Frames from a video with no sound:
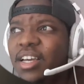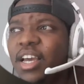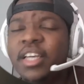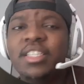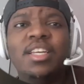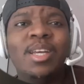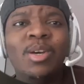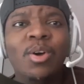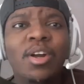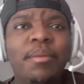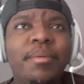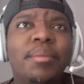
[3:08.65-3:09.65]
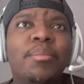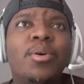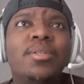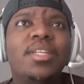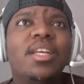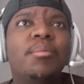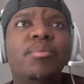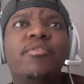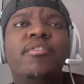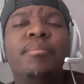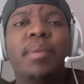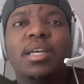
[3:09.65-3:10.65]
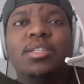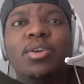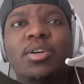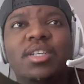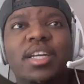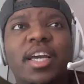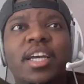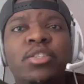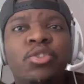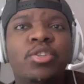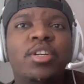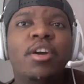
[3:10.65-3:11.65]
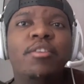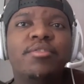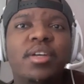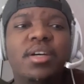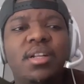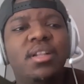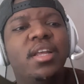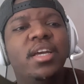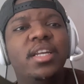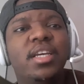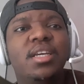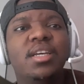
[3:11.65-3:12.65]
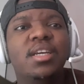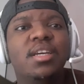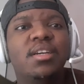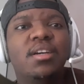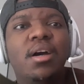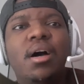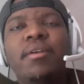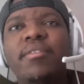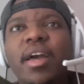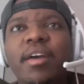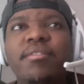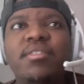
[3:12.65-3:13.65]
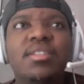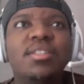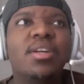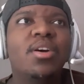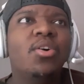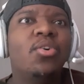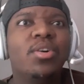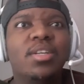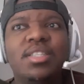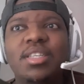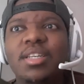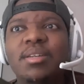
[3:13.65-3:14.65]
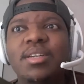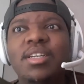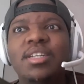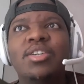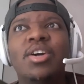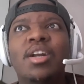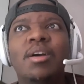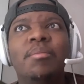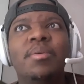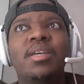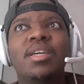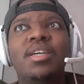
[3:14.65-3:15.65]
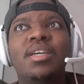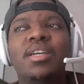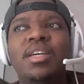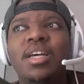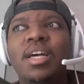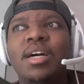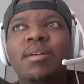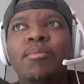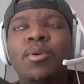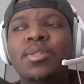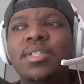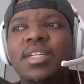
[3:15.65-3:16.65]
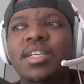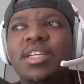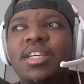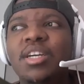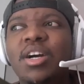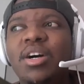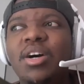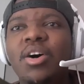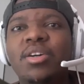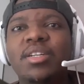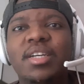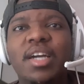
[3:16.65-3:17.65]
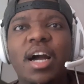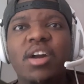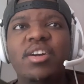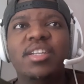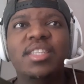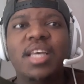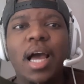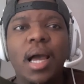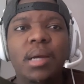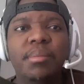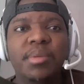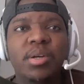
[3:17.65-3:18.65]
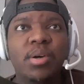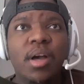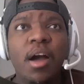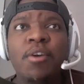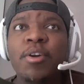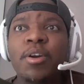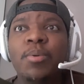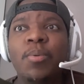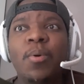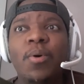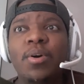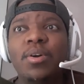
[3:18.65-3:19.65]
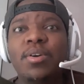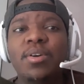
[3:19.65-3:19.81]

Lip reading: Is it gonna be mostly a movie based on the history of the Lady of Heaven? Or is it gonna be mostly on the current time, the current war?